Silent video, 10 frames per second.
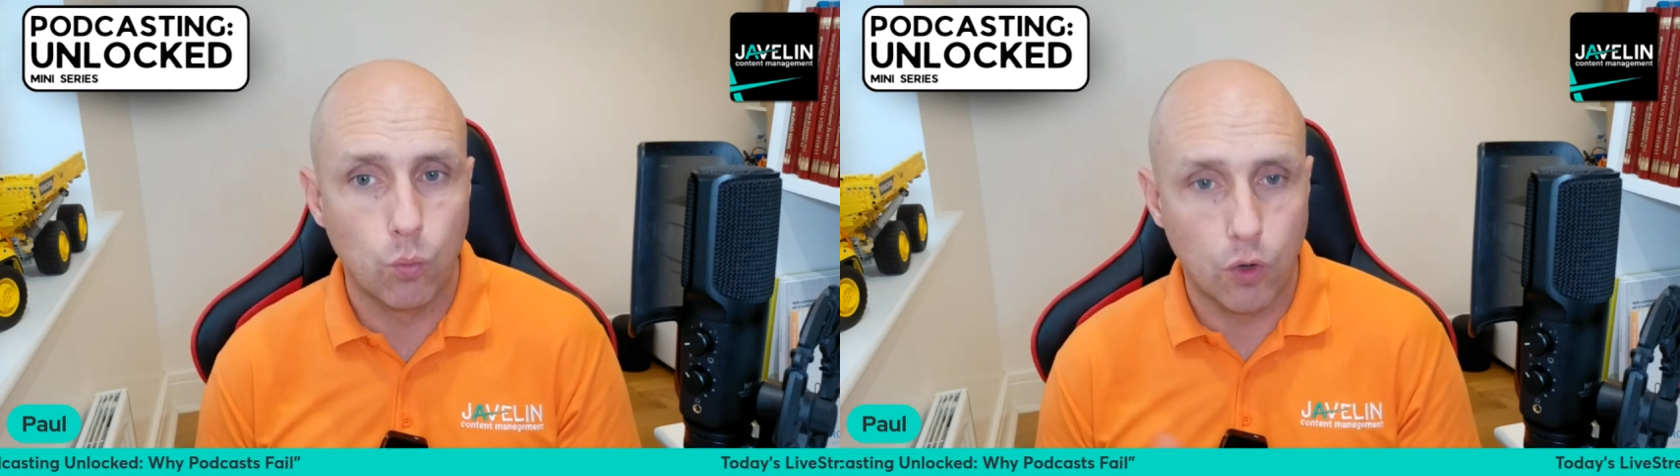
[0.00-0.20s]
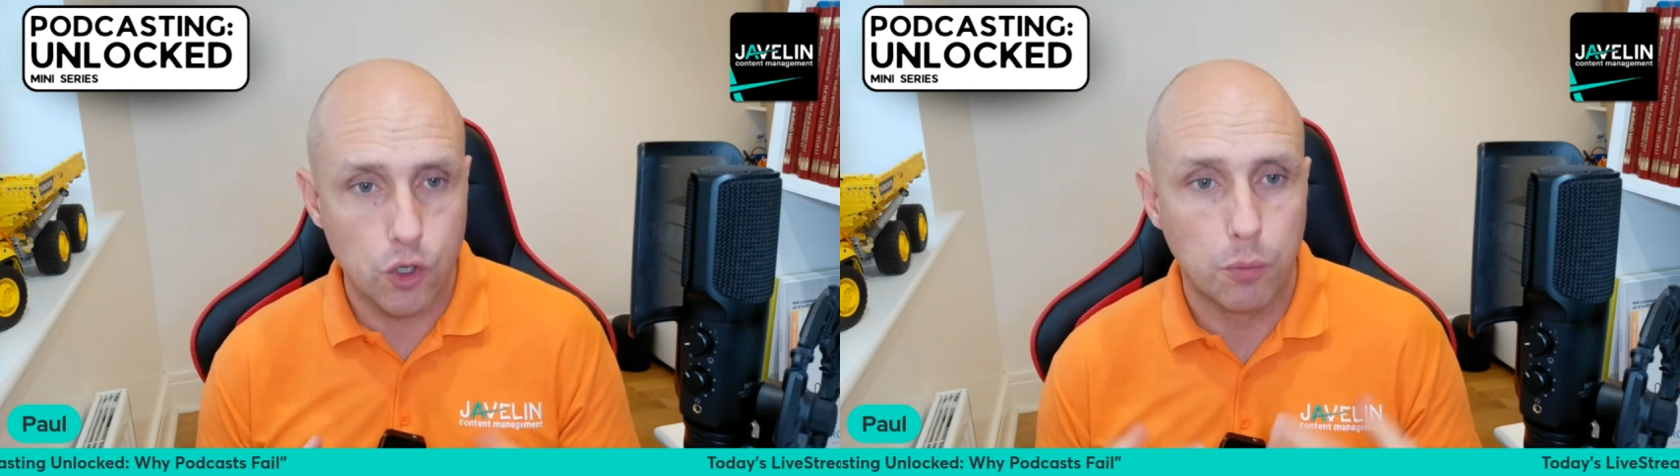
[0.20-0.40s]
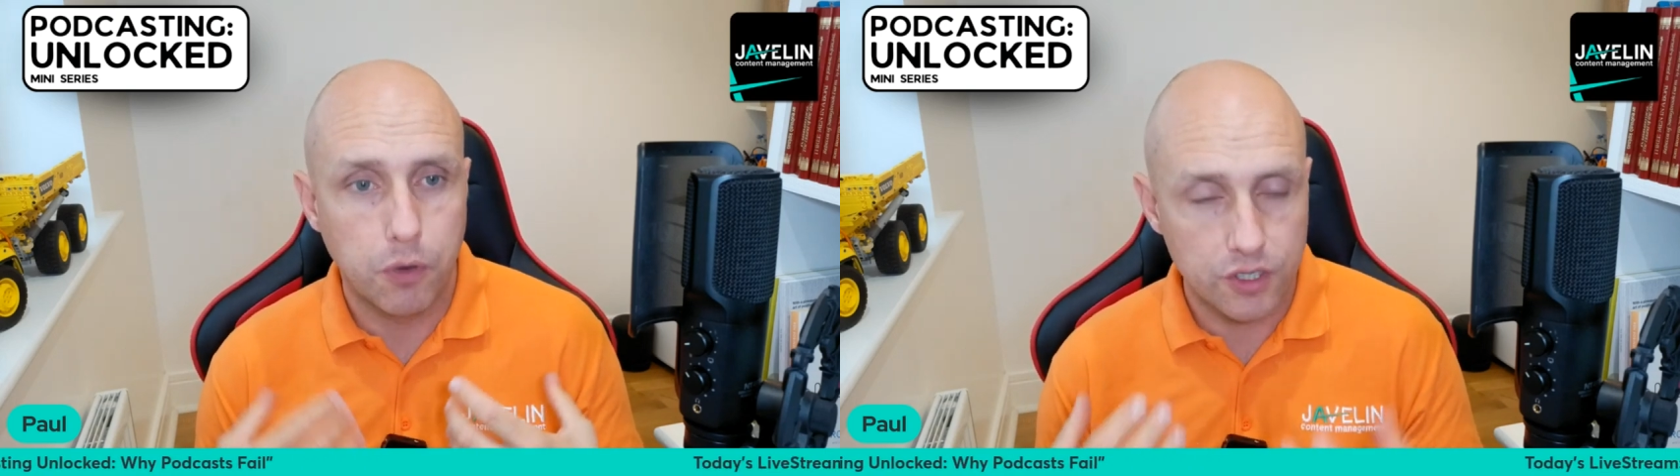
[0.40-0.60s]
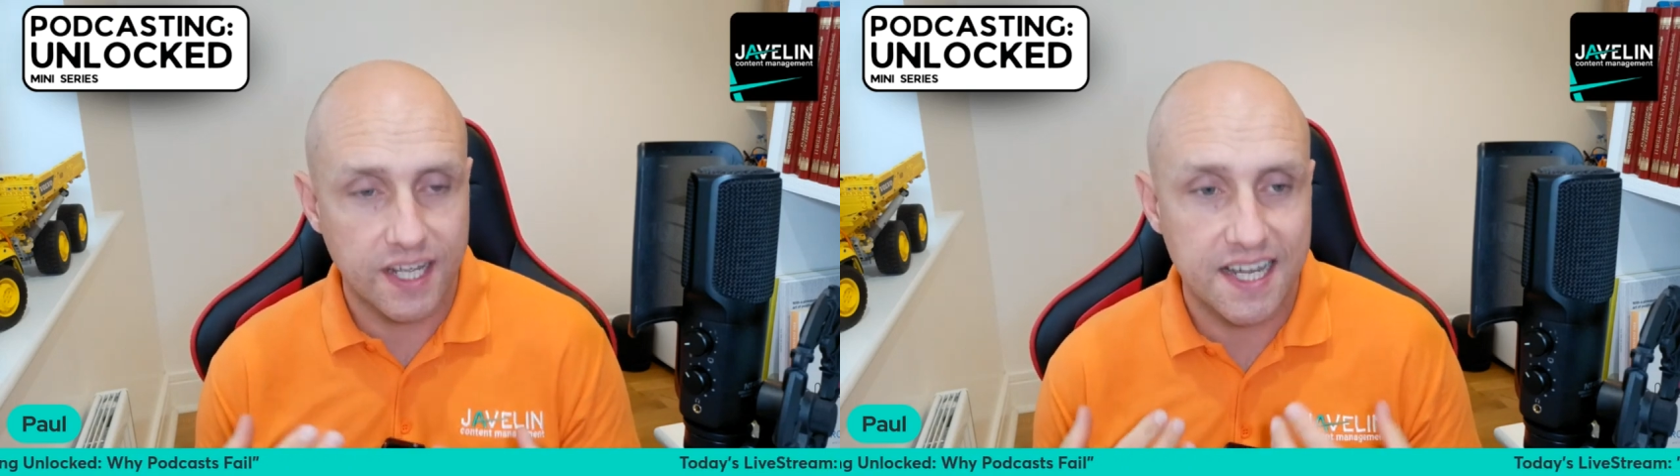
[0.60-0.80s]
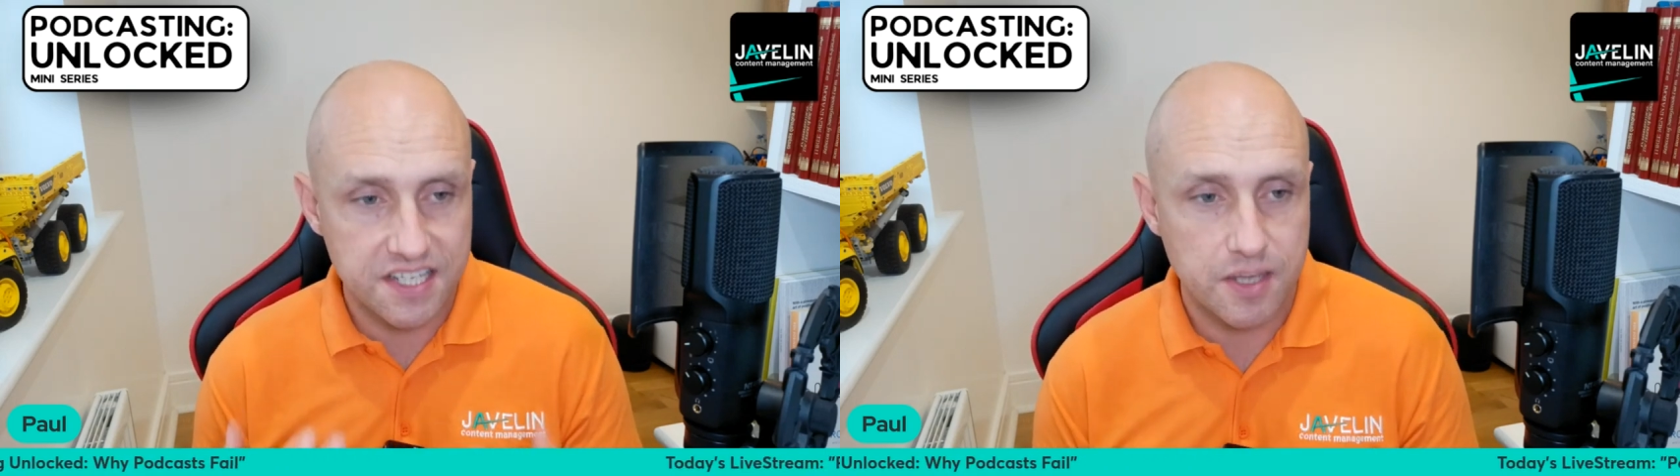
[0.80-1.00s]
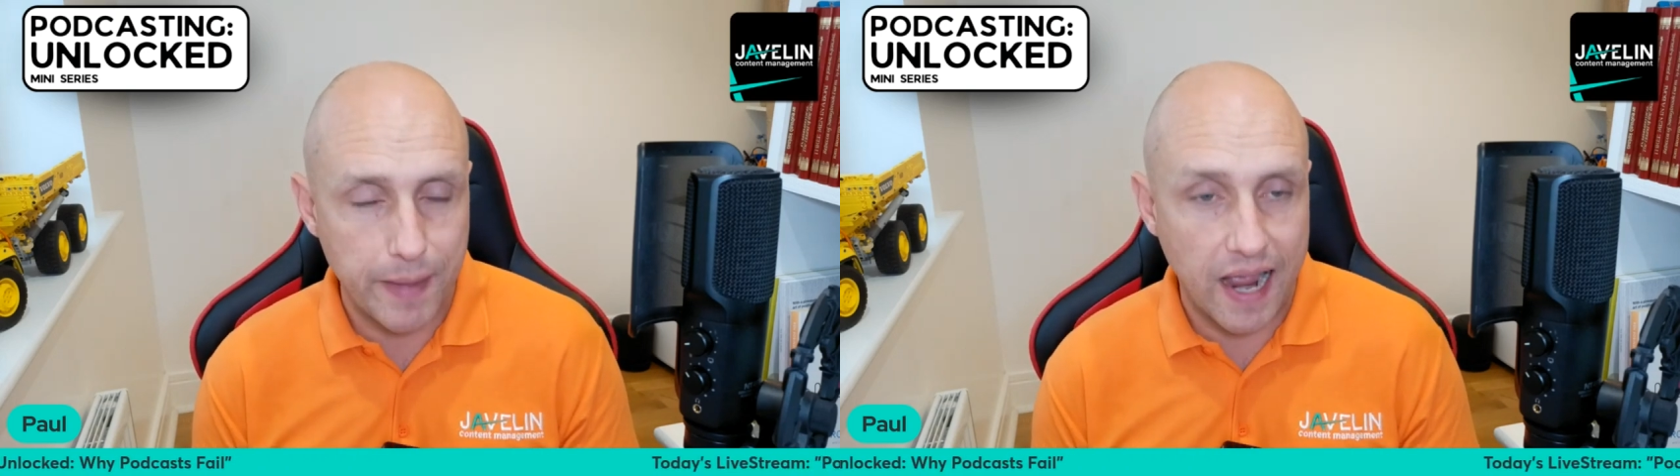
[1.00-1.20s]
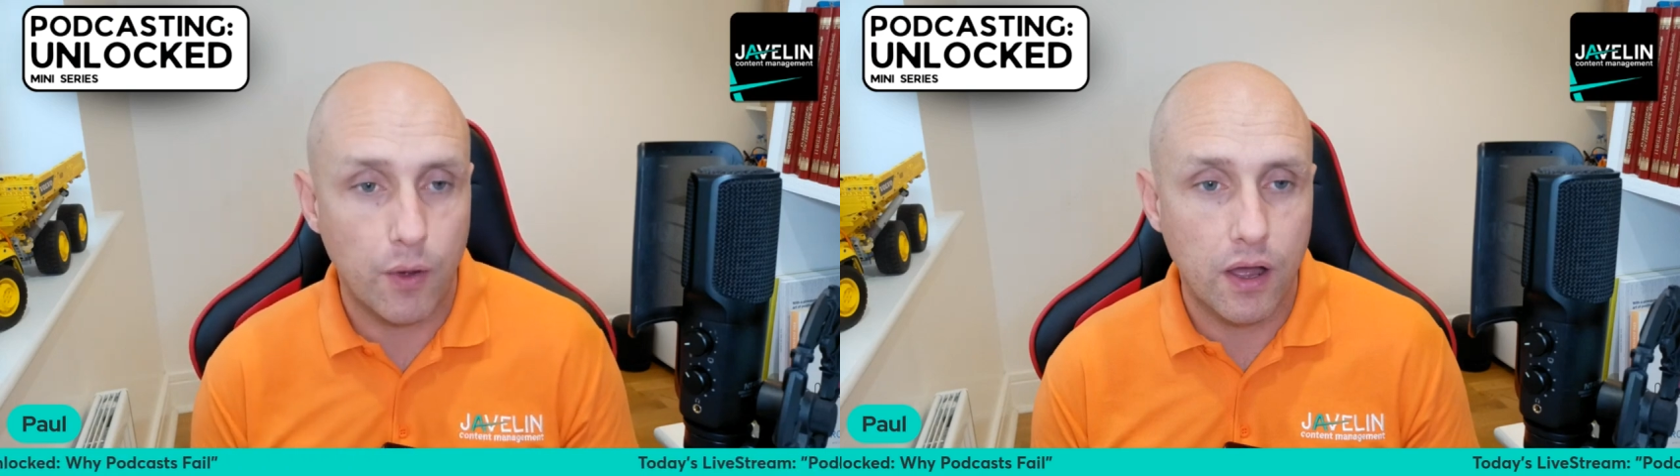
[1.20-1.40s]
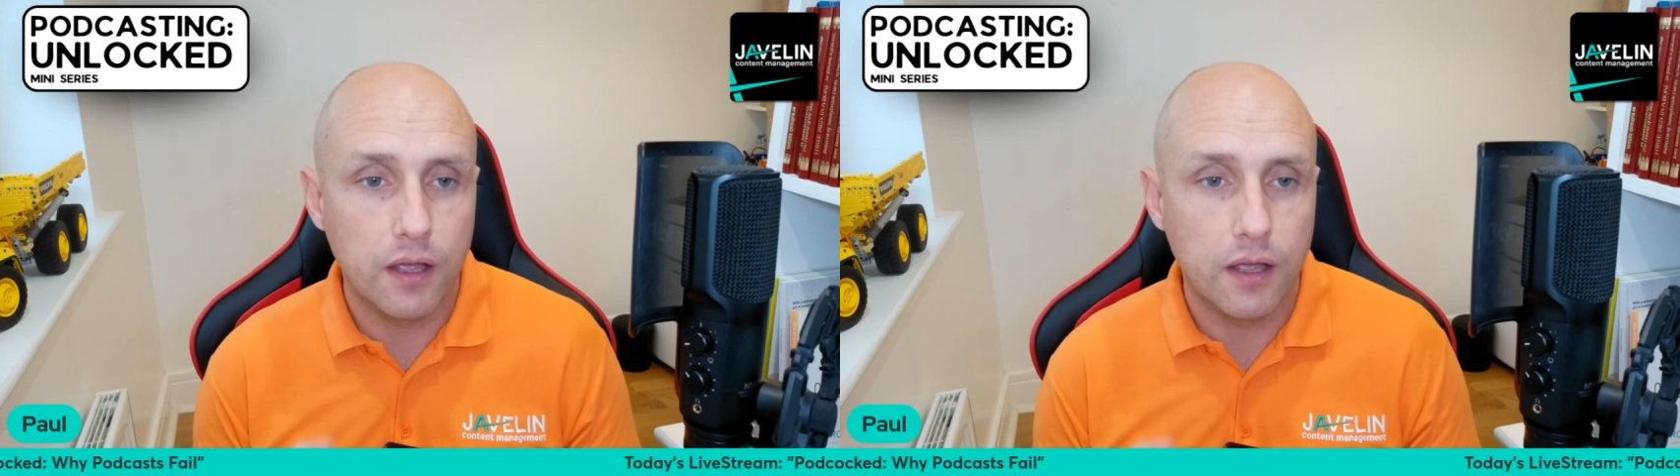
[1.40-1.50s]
what your podcast is about,